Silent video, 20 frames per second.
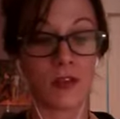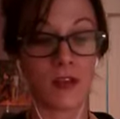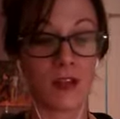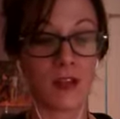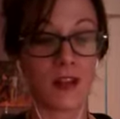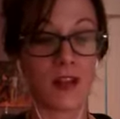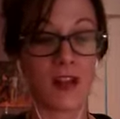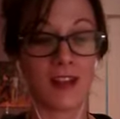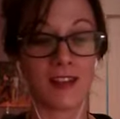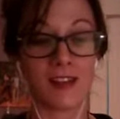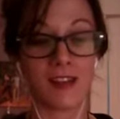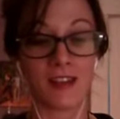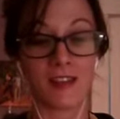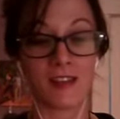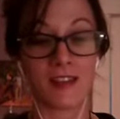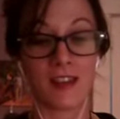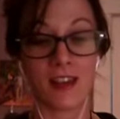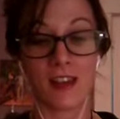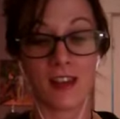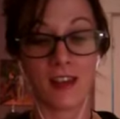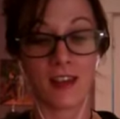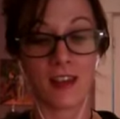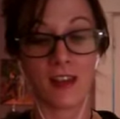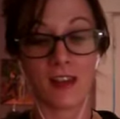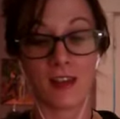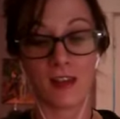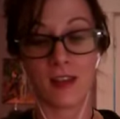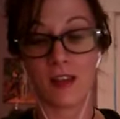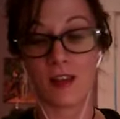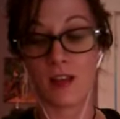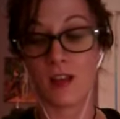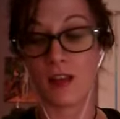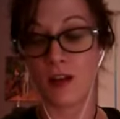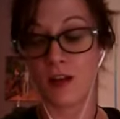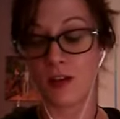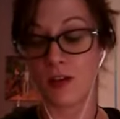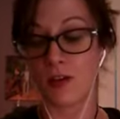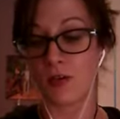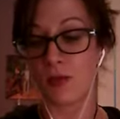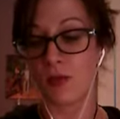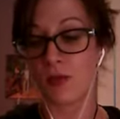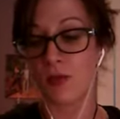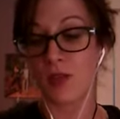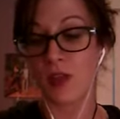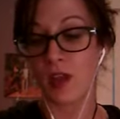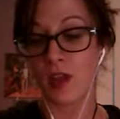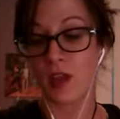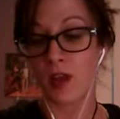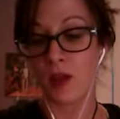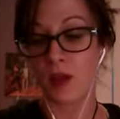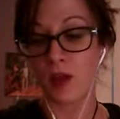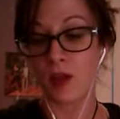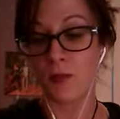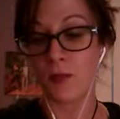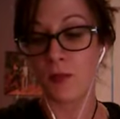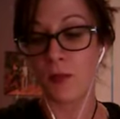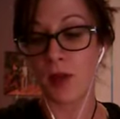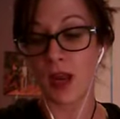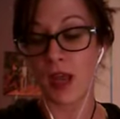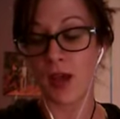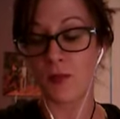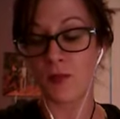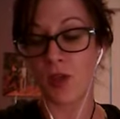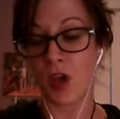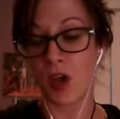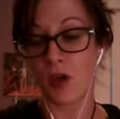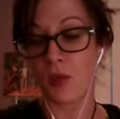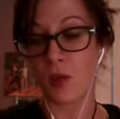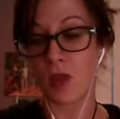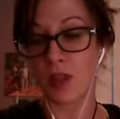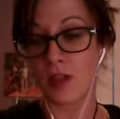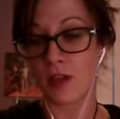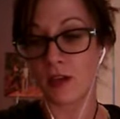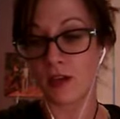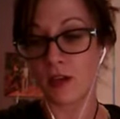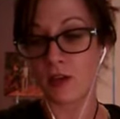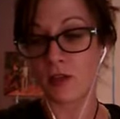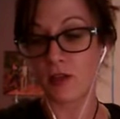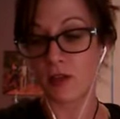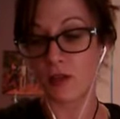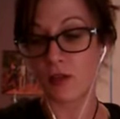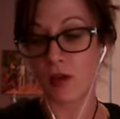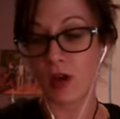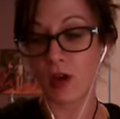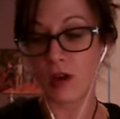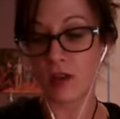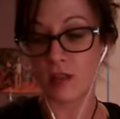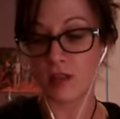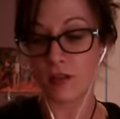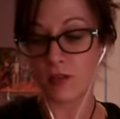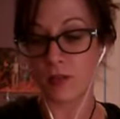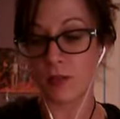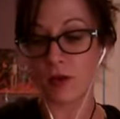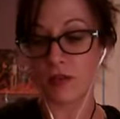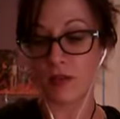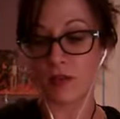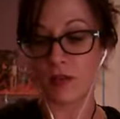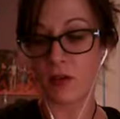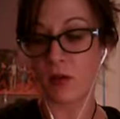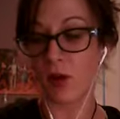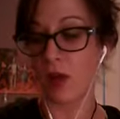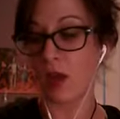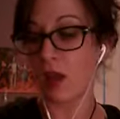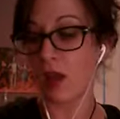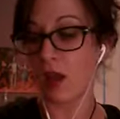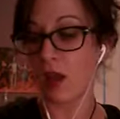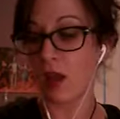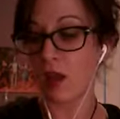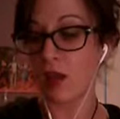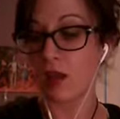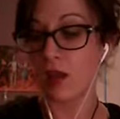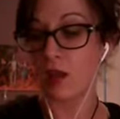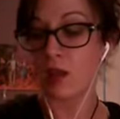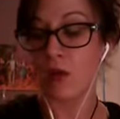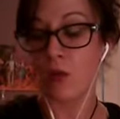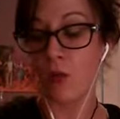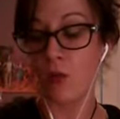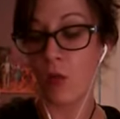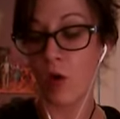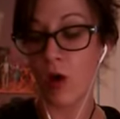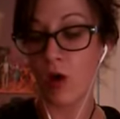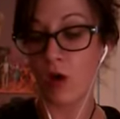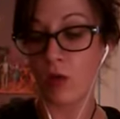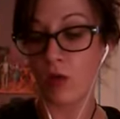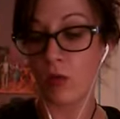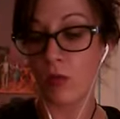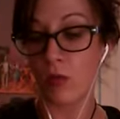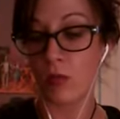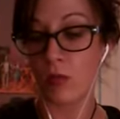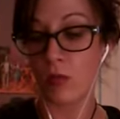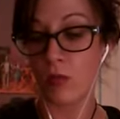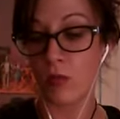and I just like, you know, but I'm not willing to go too hard on this person quite yet. Whoa.